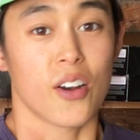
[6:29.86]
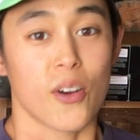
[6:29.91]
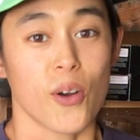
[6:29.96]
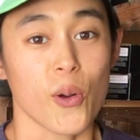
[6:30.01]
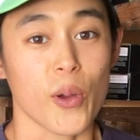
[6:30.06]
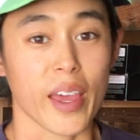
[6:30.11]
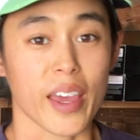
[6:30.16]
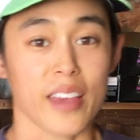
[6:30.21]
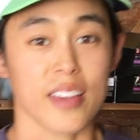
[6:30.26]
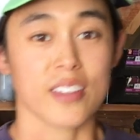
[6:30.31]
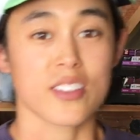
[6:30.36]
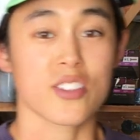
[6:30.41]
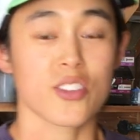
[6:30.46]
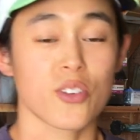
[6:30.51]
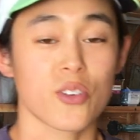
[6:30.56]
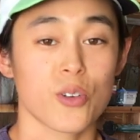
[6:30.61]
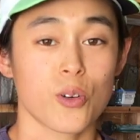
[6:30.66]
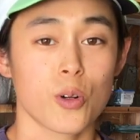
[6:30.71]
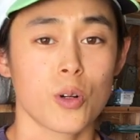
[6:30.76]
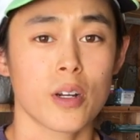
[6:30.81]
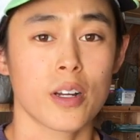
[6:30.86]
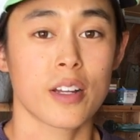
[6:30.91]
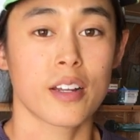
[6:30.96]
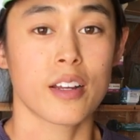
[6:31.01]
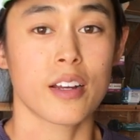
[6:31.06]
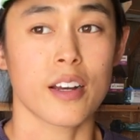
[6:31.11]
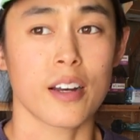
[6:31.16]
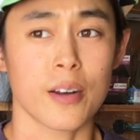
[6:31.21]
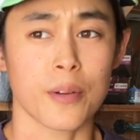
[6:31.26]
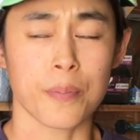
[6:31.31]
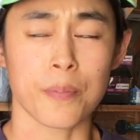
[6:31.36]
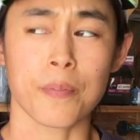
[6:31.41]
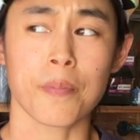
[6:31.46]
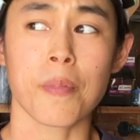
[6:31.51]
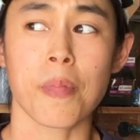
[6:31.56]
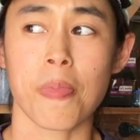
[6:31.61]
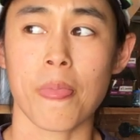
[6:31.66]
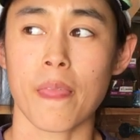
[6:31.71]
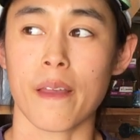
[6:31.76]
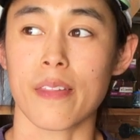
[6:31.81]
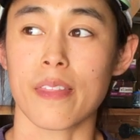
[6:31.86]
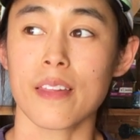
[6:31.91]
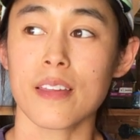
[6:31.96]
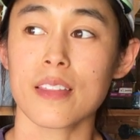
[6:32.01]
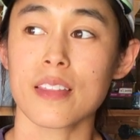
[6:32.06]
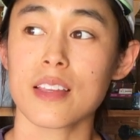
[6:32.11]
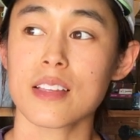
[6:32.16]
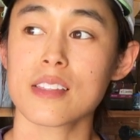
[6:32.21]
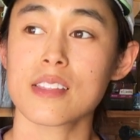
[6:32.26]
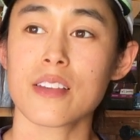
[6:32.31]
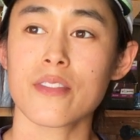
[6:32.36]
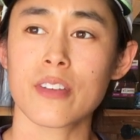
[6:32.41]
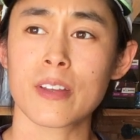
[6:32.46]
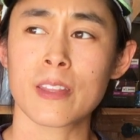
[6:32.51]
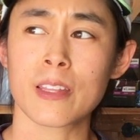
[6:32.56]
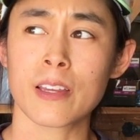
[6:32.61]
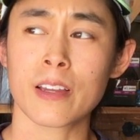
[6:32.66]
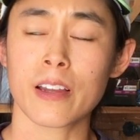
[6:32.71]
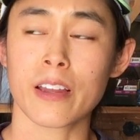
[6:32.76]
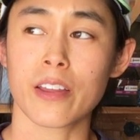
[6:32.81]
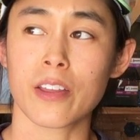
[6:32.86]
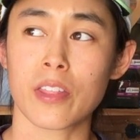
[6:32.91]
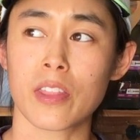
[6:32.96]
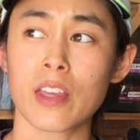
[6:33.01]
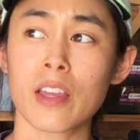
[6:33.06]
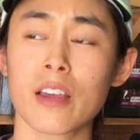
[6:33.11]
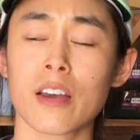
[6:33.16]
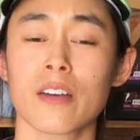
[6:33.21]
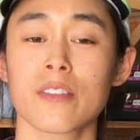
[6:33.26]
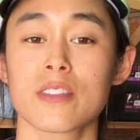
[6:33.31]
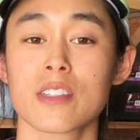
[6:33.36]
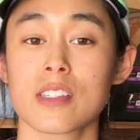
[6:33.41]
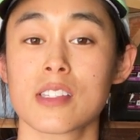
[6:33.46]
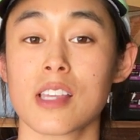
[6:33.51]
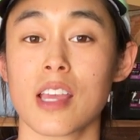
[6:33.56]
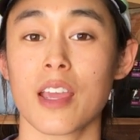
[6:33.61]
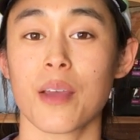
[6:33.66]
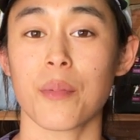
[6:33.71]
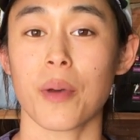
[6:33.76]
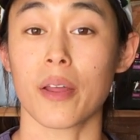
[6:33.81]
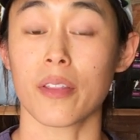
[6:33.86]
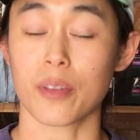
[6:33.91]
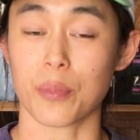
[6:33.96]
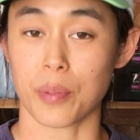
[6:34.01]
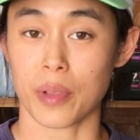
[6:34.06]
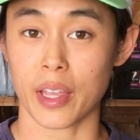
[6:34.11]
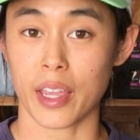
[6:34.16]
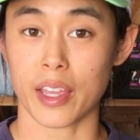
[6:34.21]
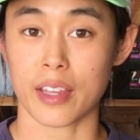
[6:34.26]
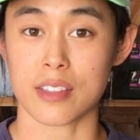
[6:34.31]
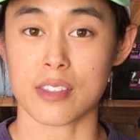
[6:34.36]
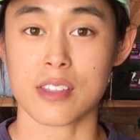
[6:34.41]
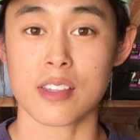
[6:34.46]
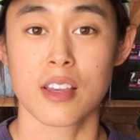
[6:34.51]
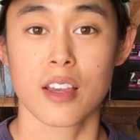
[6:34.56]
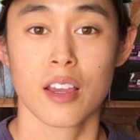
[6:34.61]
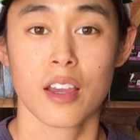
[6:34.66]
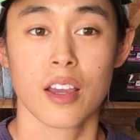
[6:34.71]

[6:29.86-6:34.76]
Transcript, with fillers: Okay, so um think that's everything I could think of to say about the plans.